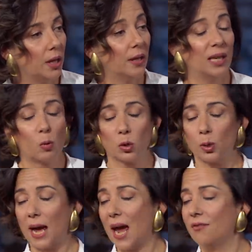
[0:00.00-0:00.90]
They want
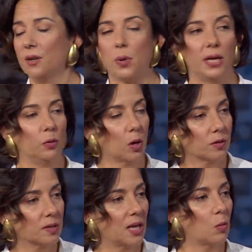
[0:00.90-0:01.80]
what everybody
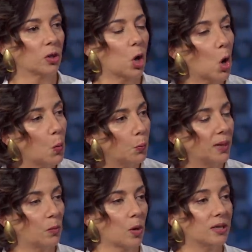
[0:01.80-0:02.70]
wants. They want hope,
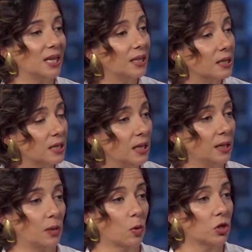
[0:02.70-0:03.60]
they want dignity,
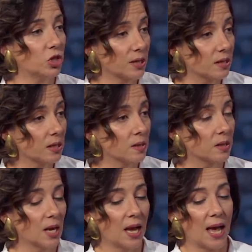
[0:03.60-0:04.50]
they want justice.